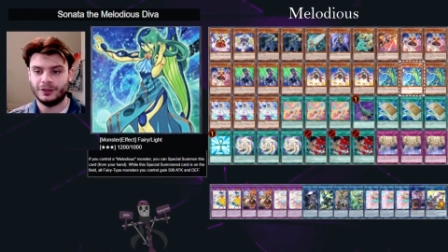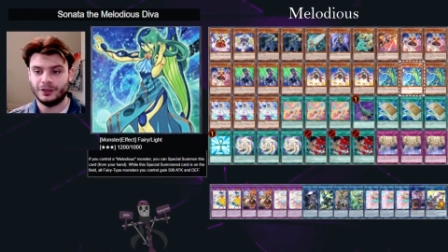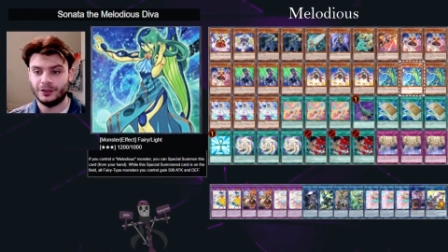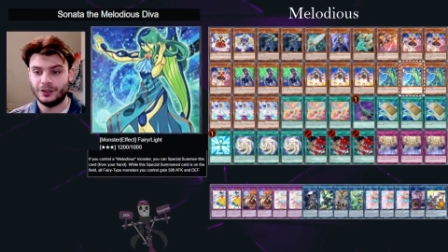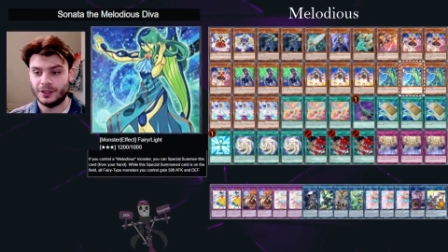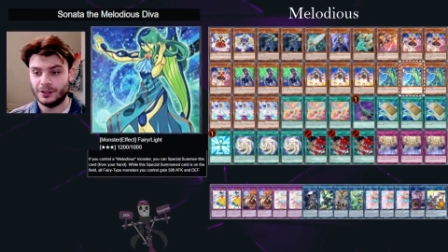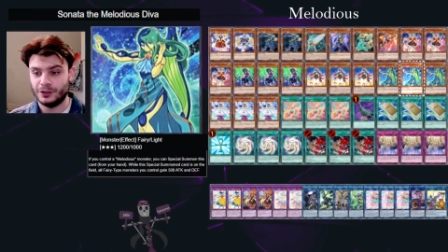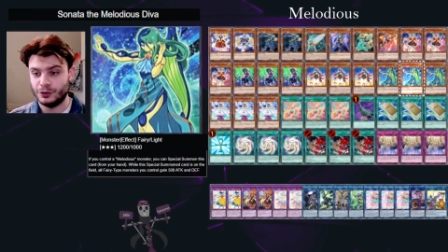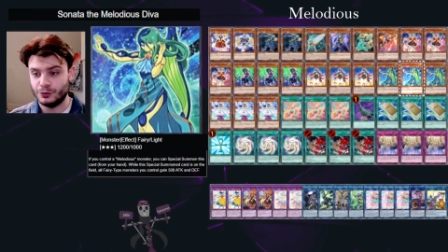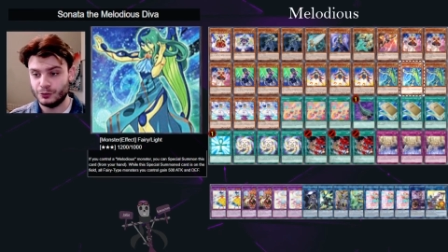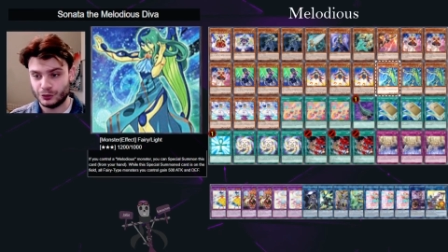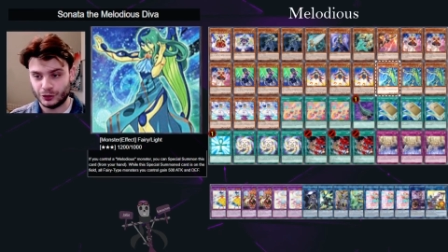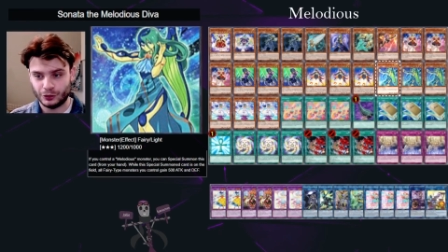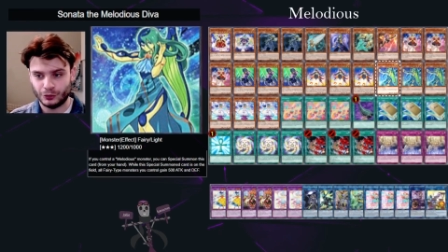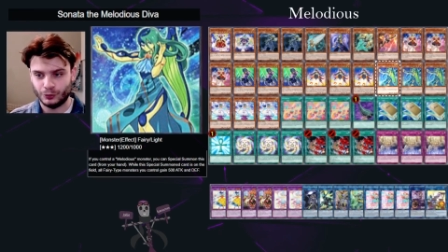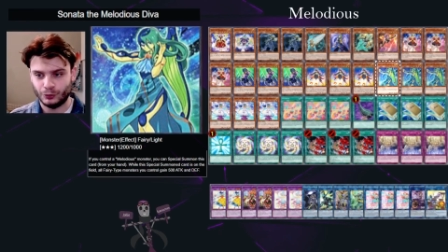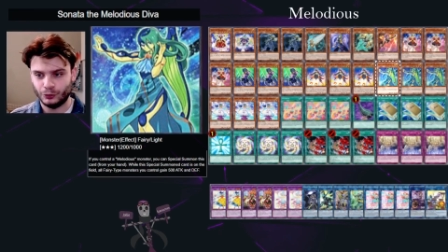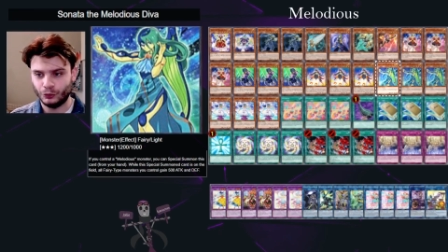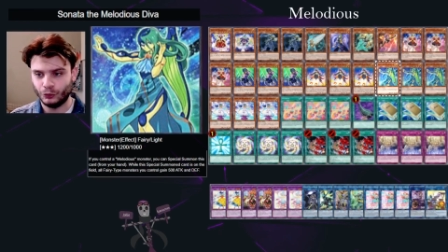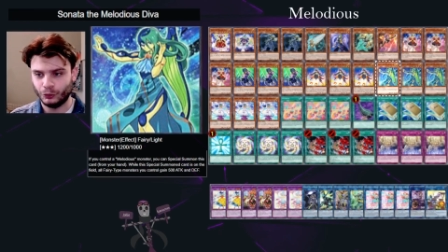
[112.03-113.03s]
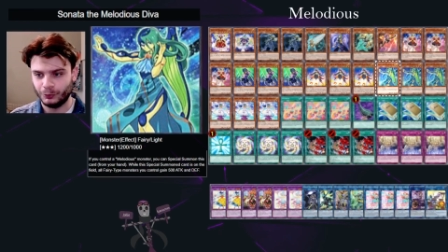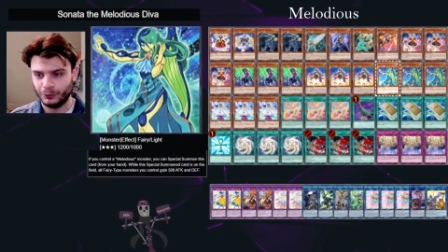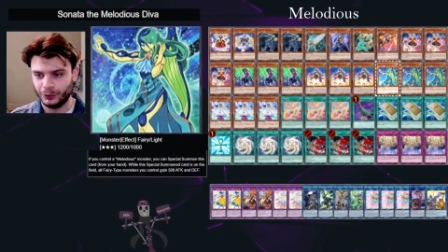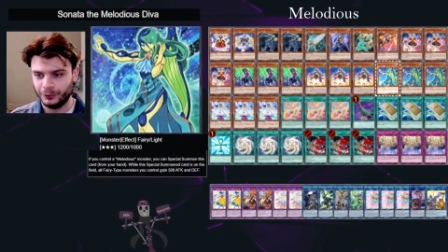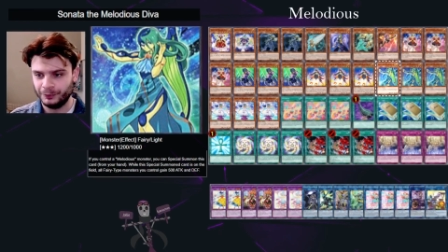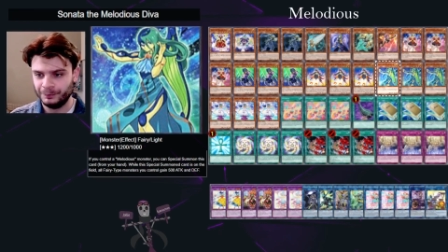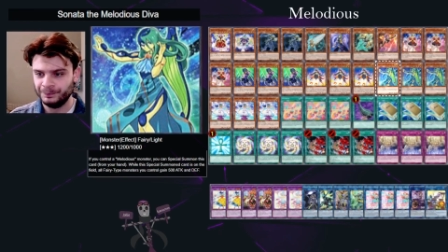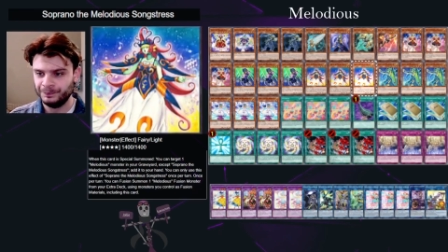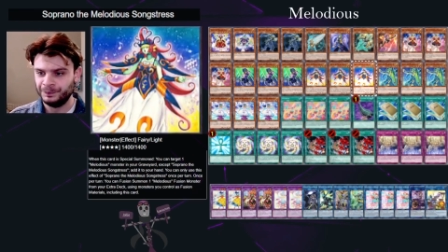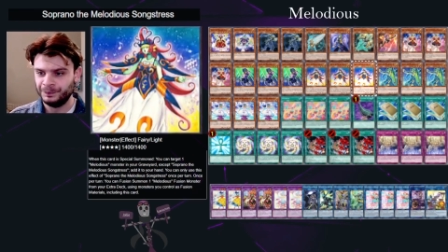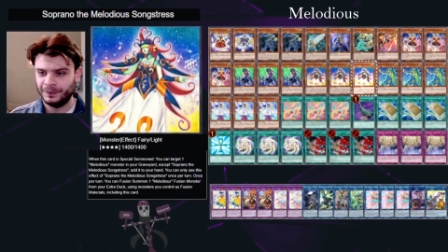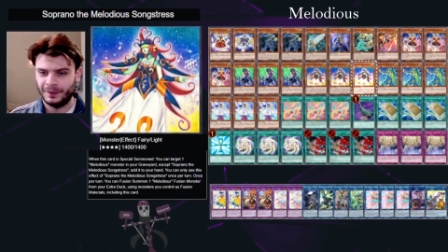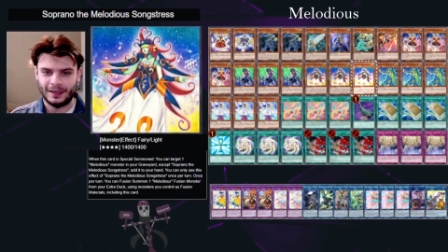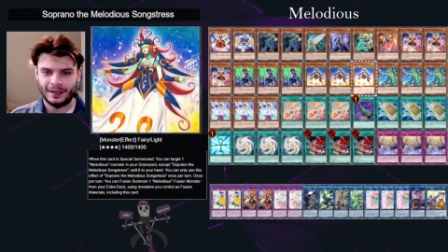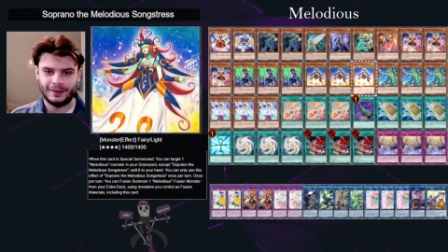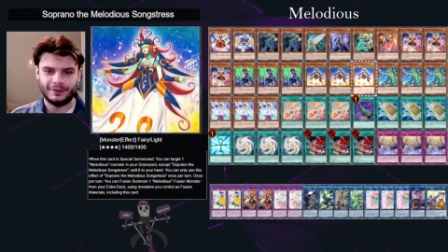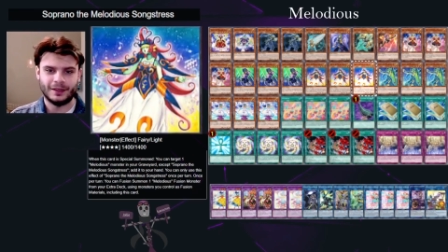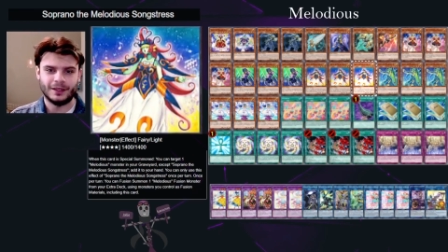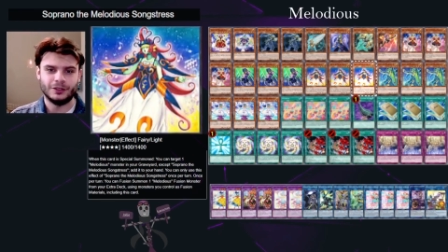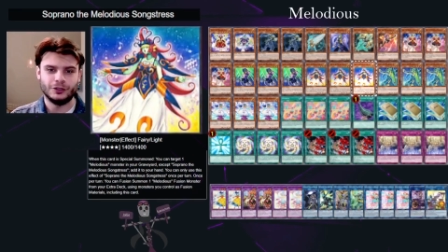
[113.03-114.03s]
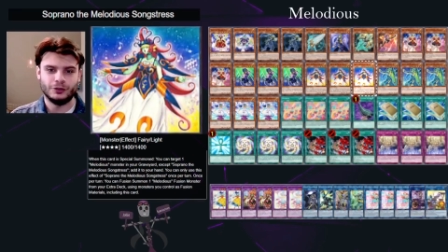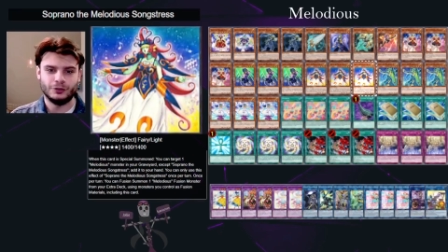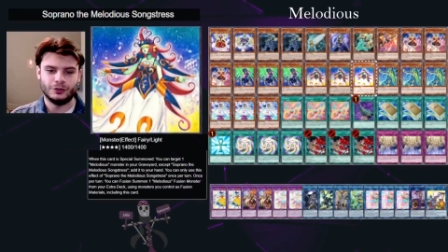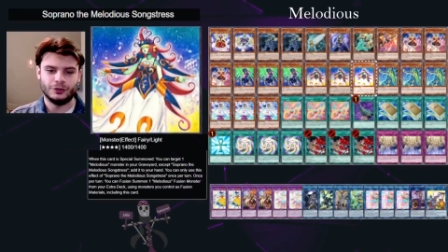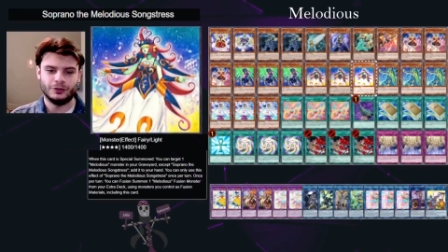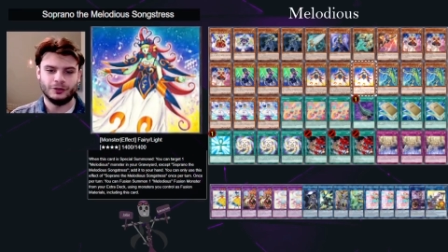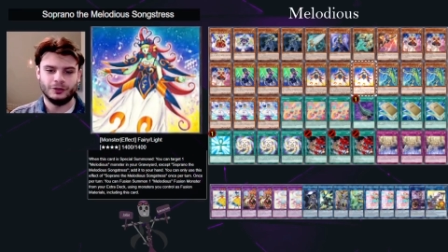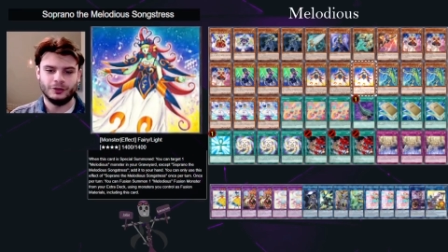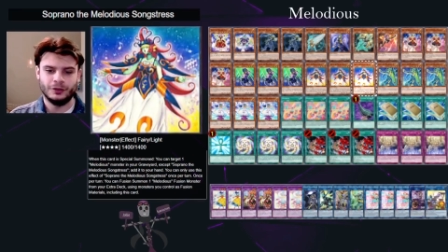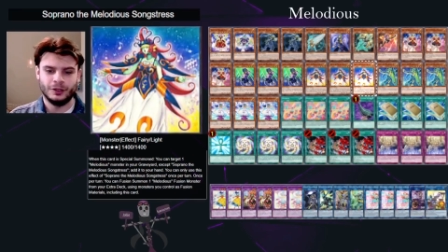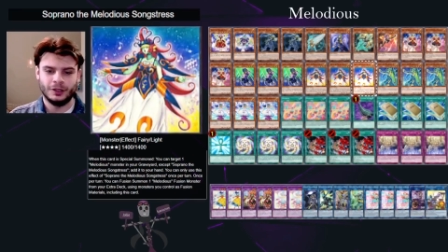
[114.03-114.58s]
using your normal. And then you can,